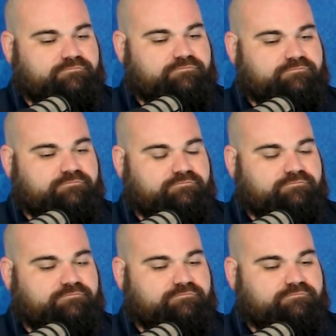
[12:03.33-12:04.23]

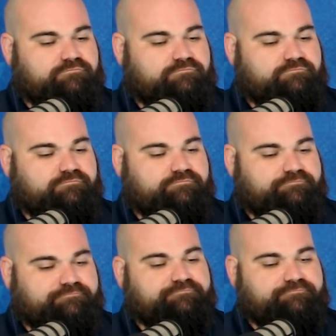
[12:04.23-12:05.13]

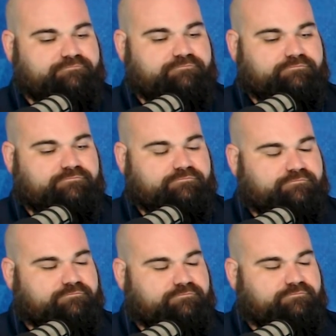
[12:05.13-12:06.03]

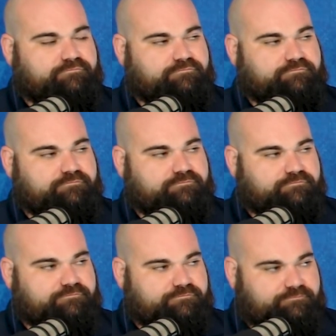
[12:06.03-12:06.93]

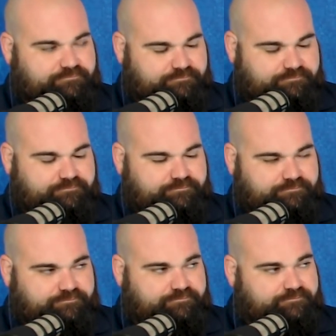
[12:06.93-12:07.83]

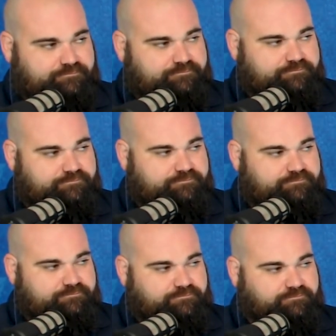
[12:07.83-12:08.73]

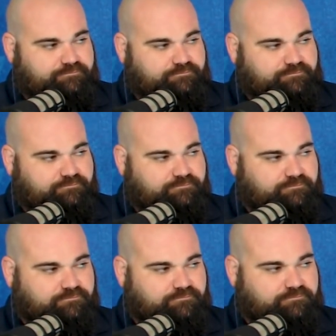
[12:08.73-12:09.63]

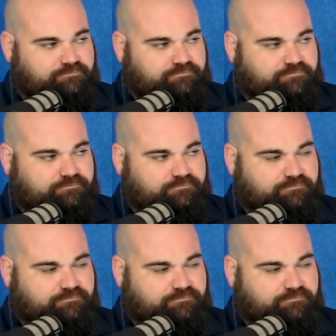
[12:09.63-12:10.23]
(silent)